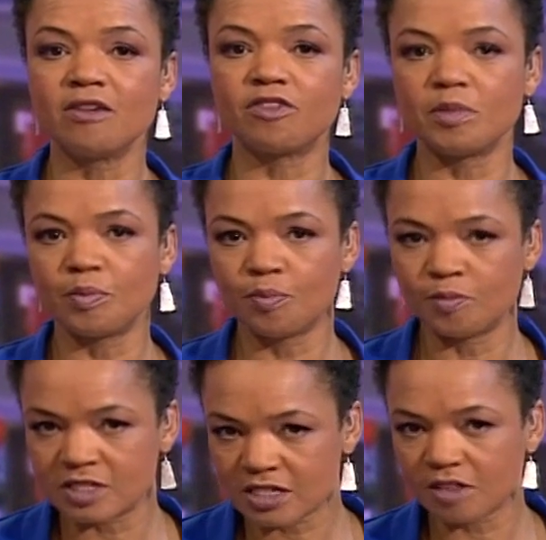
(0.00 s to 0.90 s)
from the
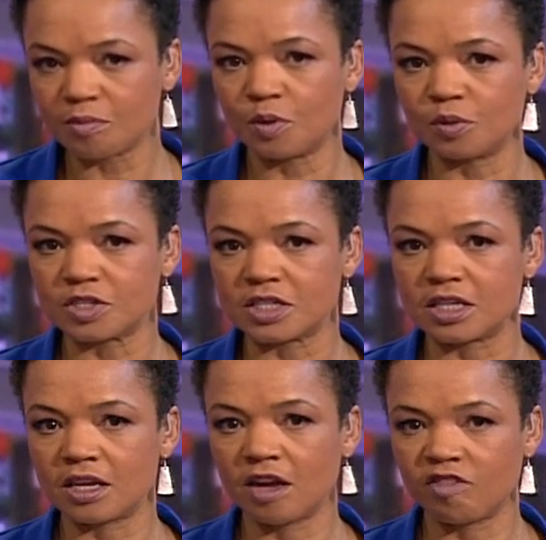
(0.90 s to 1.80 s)
southern port
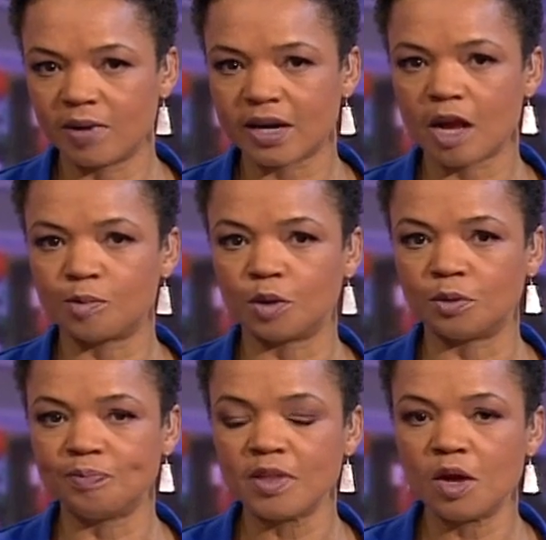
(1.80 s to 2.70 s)
city of
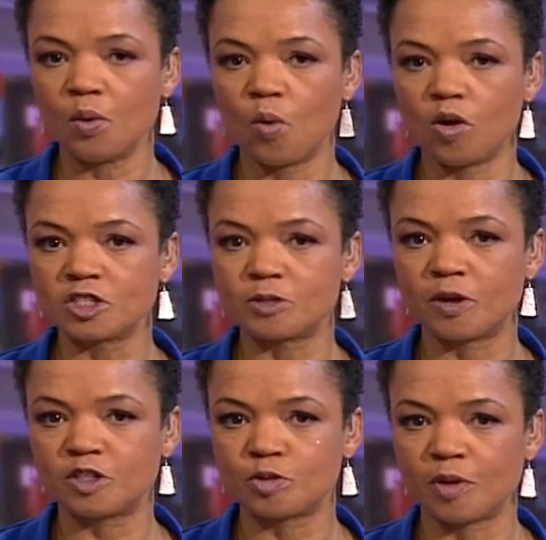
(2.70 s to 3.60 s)
Mariupol was
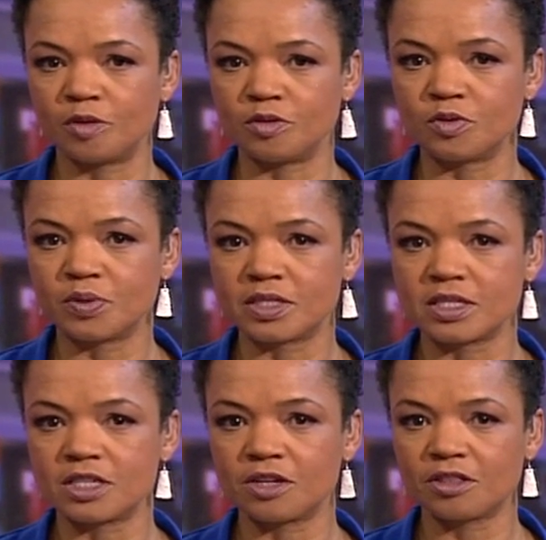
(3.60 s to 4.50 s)
postponed, with
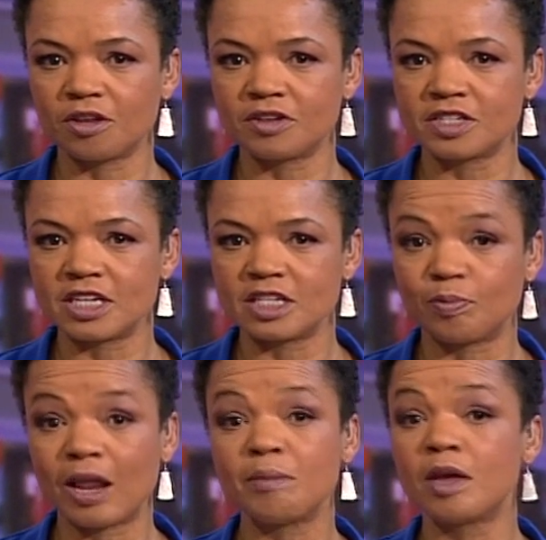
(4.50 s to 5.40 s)
city authorities
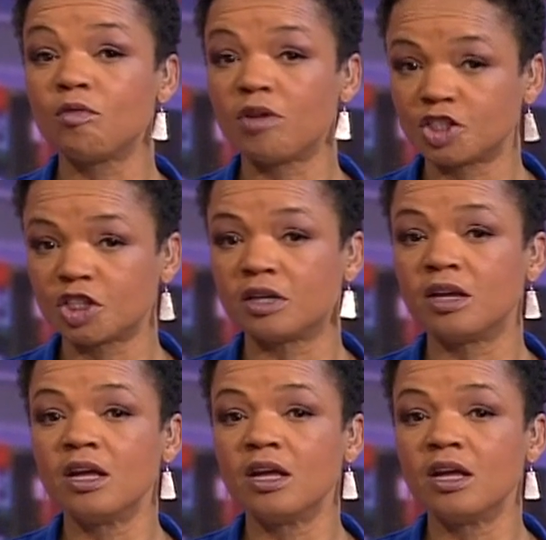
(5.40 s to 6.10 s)
blaming Russian